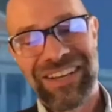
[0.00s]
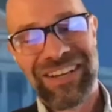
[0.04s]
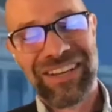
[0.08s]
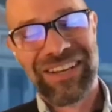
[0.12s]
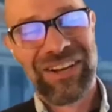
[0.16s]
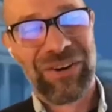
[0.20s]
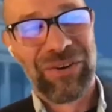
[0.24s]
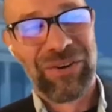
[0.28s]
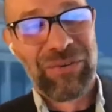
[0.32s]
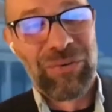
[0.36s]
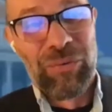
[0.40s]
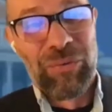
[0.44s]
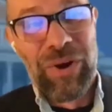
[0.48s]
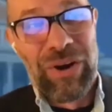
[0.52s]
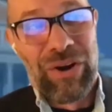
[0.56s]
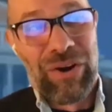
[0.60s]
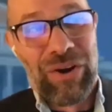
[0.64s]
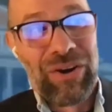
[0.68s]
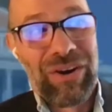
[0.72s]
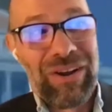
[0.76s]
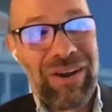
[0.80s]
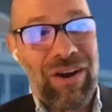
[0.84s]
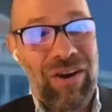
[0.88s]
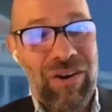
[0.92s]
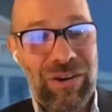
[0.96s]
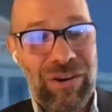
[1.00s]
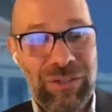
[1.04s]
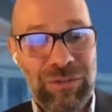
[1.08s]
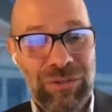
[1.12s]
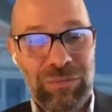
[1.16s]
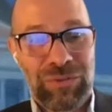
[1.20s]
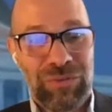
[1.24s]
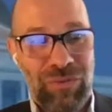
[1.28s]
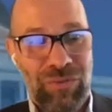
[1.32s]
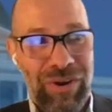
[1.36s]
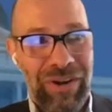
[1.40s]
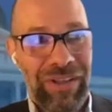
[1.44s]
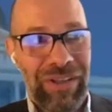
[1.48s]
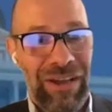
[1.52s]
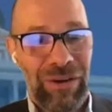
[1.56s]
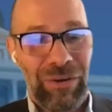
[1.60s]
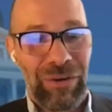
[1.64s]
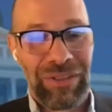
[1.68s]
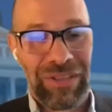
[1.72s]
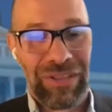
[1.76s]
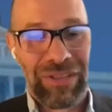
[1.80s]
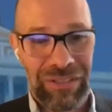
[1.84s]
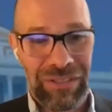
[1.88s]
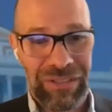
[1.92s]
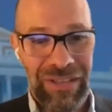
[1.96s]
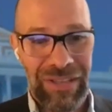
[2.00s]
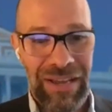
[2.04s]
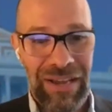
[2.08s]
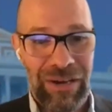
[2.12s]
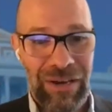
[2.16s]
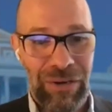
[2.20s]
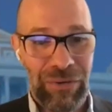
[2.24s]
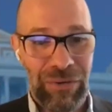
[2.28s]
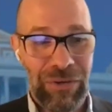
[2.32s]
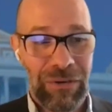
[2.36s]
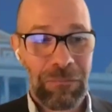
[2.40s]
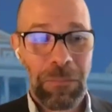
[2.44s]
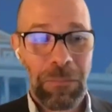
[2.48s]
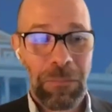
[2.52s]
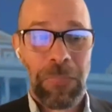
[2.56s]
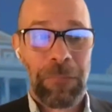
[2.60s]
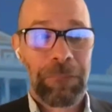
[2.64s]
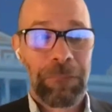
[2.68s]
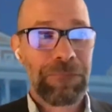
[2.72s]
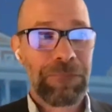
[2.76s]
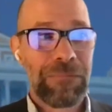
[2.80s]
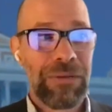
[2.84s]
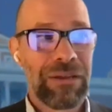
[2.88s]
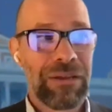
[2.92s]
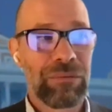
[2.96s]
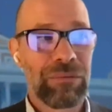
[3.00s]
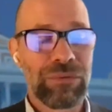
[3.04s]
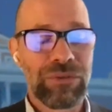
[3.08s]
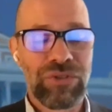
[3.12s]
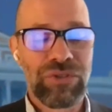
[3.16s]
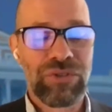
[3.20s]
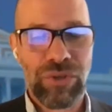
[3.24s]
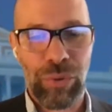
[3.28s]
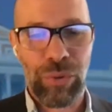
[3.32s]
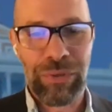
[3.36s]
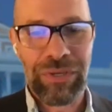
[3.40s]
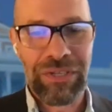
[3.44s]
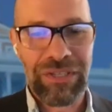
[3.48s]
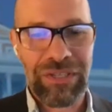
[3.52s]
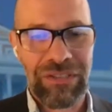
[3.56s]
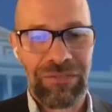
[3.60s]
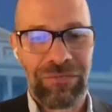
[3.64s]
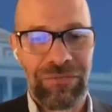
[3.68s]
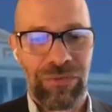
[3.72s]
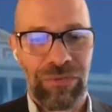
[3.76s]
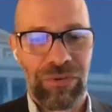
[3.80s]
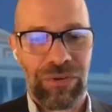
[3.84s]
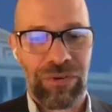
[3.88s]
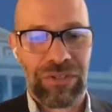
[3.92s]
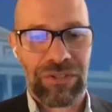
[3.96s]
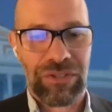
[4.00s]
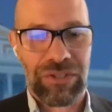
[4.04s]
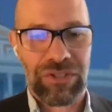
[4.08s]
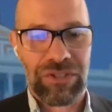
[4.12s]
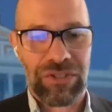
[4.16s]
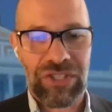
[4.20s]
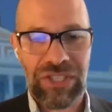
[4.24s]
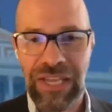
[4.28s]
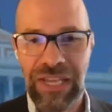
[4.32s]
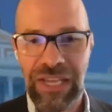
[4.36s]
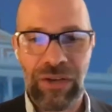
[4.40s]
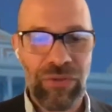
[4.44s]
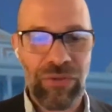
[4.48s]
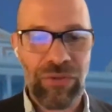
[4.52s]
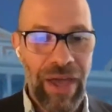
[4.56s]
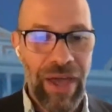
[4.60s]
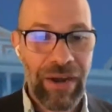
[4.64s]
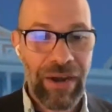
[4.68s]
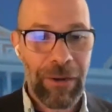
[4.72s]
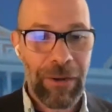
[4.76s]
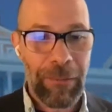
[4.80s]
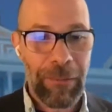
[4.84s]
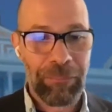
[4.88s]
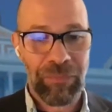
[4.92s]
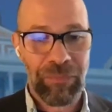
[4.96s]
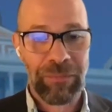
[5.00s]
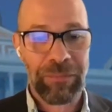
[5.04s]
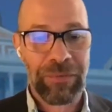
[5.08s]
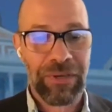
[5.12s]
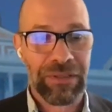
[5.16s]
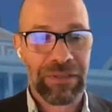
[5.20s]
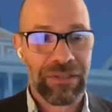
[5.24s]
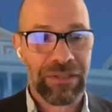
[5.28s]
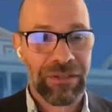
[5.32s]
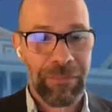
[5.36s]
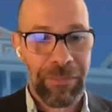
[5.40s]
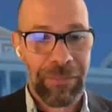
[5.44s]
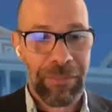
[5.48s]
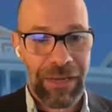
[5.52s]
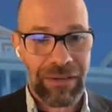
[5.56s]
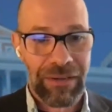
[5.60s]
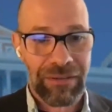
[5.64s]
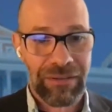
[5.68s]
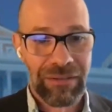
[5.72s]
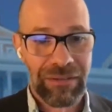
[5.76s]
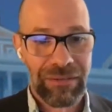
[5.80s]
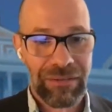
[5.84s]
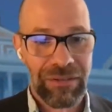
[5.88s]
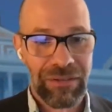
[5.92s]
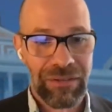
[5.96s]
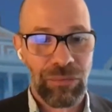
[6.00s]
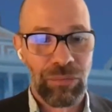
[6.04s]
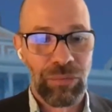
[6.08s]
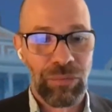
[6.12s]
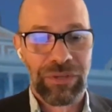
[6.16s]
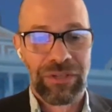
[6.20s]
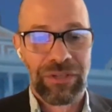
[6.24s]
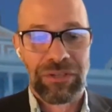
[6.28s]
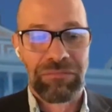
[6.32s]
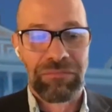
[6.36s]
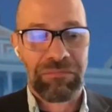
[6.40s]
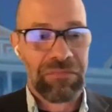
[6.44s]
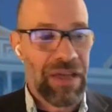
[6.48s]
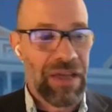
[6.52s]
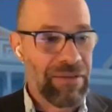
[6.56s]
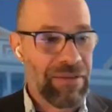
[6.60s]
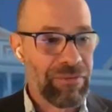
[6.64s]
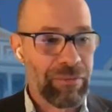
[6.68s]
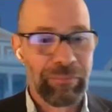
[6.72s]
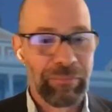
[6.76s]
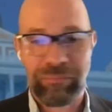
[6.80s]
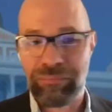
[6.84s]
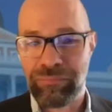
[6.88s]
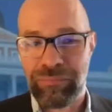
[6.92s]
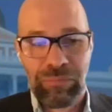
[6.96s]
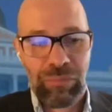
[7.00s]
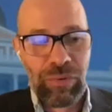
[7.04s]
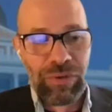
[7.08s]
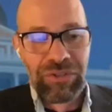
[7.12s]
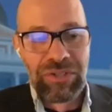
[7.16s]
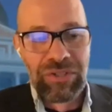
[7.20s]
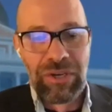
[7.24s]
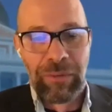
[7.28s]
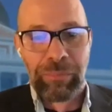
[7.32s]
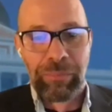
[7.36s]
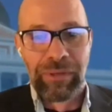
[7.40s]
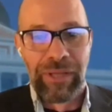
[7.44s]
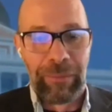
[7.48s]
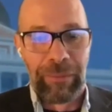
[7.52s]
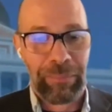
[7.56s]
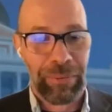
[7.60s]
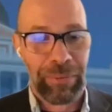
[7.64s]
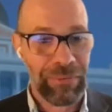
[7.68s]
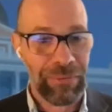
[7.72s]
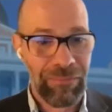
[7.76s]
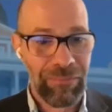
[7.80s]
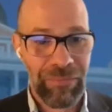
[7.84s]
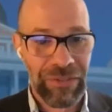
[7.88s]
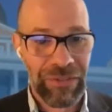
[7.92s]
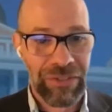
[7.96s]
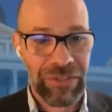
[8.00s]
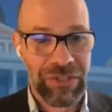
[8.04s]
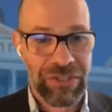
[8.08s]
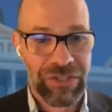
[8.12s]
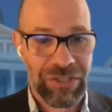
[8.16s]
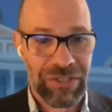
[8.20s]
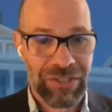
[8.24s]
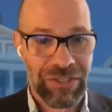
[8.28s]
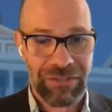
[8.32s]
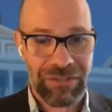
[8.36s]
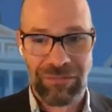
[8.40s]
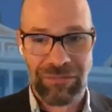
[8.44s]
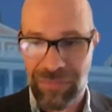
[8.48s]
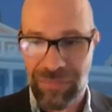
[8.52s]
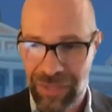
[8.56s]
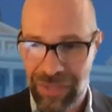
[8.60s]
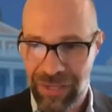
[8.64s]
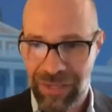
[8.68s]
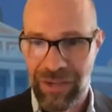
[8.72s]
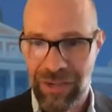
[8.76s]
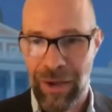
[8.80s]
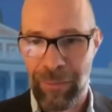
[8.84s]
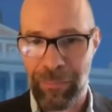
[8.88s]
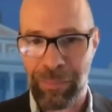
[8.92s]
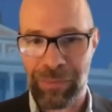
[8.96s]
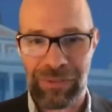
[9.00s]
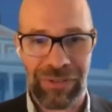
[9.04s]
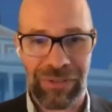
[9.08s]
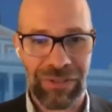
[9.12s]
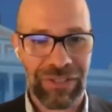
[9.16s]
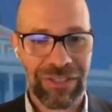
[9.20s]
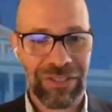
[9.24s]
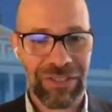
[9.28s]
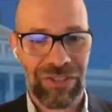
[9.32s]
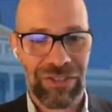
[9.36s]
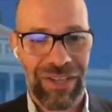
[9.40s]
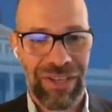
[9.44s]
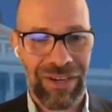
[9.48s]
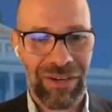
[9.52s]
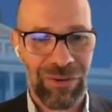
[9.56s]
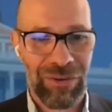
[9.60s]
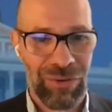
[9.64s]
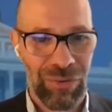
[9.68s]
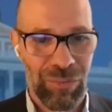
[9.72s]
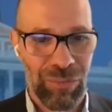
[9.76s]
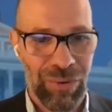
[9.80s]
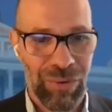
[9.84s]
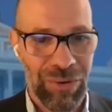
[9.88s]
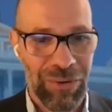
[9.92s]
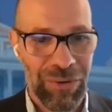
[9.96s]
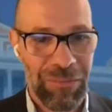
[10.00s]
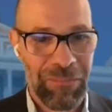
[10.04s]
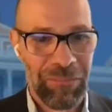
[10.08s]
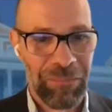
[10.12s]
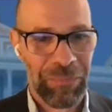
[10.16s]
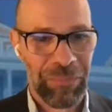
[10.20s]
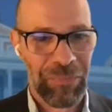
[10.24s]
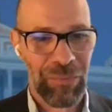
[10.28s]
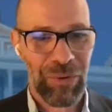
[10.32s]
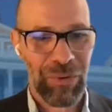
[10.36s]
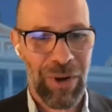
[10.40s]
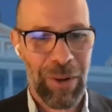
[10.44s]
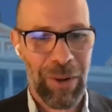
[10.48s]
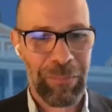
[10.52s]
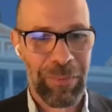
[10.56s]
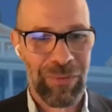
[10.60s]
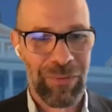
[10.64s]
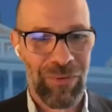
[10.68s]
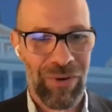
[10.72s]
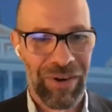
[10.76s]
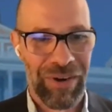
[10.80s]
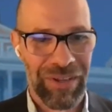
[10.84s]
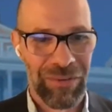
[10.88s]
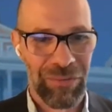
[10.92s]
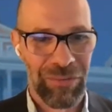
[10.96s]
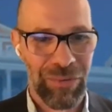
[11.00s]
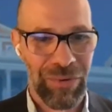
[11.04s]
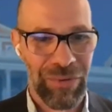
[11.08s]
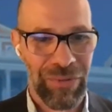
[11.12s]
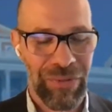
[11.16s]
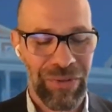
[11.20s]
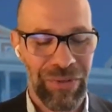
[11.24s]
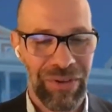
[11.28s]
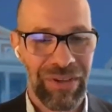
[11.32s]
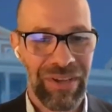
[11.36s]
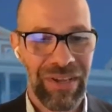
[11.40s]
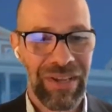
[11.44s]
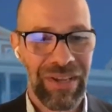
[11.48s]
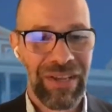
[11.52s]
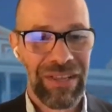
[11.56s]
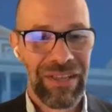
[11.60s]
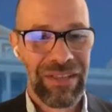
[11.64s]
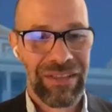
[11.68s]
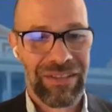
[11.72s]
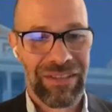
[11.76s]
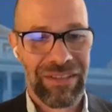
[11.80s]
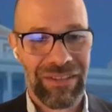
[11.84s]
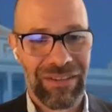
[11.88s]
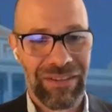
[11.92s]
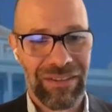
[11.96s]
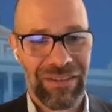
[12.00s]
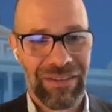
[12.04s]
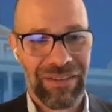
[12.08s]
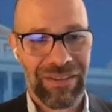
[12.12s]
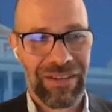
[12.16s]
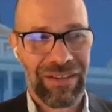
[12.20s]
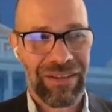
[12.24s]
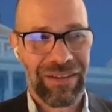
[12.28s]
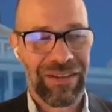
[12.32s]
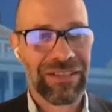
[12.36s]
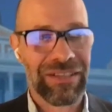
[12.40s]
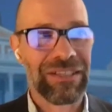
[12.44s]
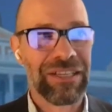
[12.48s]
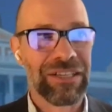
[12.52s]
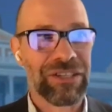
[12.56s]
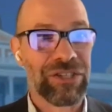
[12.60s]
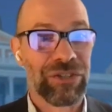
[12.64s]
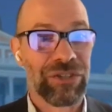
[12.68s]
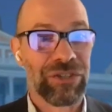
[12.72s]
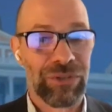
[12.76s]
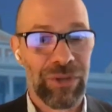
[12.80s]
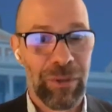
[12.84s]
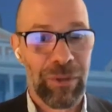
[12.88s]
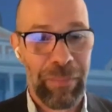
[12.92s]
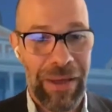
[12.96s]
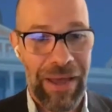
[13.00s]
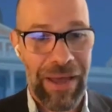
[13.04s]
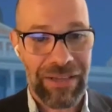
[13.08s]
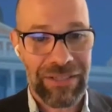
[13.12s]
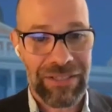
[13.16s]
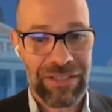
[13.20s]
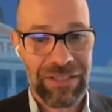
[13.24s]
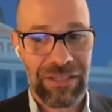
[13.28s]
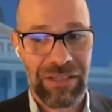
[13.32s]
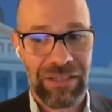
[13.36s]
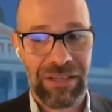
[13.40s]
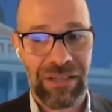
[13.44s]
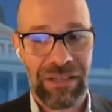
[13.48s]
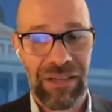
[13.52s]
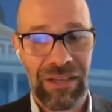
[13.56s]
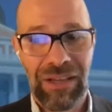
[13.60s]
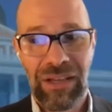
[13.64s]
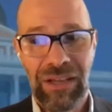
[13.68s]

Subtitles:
Where ours was running out in the cloud, and it was so easy for us to scale that up to meet the demand. We didn't have wasn't a blip. It just a couple of clicks later, and we're up and running with the additional capacity.